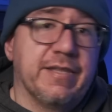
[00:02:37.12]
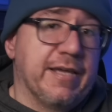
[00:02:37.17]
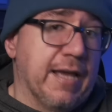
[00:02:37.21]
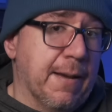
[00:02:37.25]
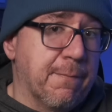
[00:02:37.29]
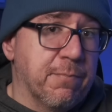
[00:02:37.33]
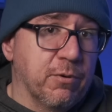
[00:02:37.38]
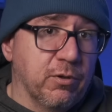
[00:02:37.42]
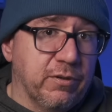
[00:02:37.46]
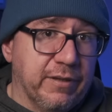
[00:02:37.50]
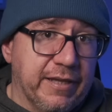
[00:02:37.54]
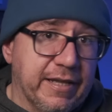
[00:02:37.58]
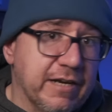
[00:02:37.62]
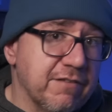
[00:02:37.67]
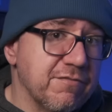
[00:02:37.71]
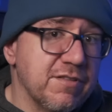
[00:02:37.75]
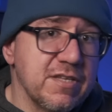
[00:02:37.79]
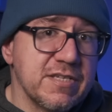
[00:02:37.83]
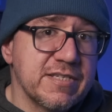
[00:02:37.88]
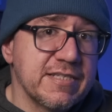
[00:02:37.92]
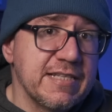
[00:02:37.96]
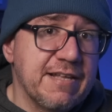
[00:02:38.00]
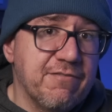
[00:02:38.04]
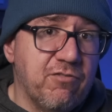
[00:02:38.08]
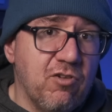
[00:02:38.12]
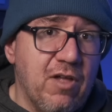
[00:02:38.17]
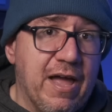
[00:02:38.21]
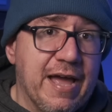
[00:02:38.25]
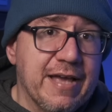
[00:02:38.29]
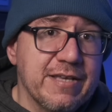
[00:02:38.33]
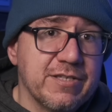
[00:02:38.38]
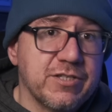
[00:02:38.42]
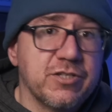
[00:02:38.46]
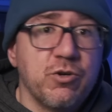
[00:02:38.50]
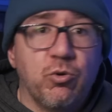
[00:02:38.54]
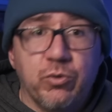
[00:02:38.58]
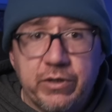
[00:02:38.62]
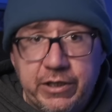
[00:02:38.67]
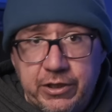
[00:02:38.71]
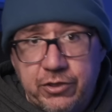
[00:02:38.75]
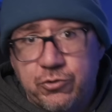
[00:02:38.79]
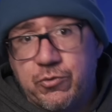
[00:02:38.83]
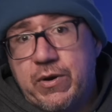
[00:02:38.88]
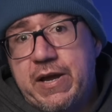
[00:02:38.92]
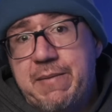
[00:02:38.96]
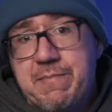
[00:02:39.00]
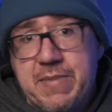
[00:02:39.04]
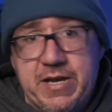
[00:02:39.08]
upper lid of this level has only
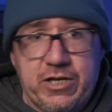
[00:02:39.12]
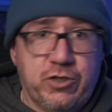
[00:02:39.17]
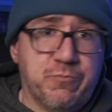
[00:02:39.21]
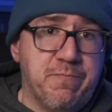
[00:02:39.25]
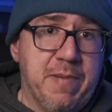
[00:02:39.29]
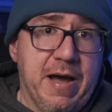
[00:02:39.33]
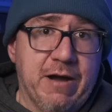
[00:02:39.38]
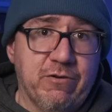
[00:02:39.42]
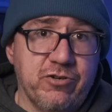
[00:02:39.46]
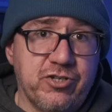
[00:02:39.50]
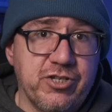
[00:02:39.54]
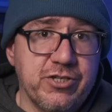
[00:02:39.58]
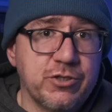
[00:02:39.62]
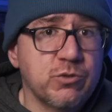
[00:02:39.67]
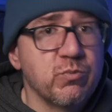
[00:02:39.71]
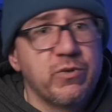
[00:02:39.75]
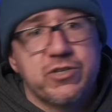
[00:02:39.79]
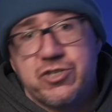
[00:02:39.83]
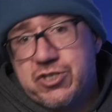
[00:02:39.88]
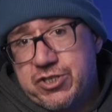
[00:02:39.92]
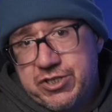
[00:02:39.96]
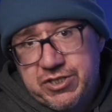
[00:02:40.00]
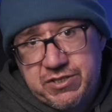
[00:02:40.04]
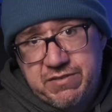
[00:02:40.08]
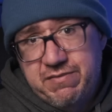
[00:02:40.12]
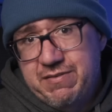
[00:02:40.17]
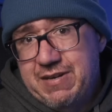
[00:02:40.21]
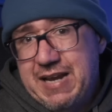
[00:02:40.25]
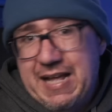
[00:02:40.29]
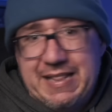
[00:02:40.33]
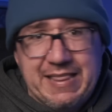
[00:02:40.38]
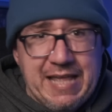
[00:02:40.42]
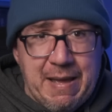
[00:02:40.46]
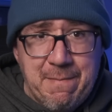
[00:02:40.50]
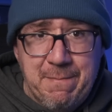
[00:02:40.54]
3 mesh pouches, which is not that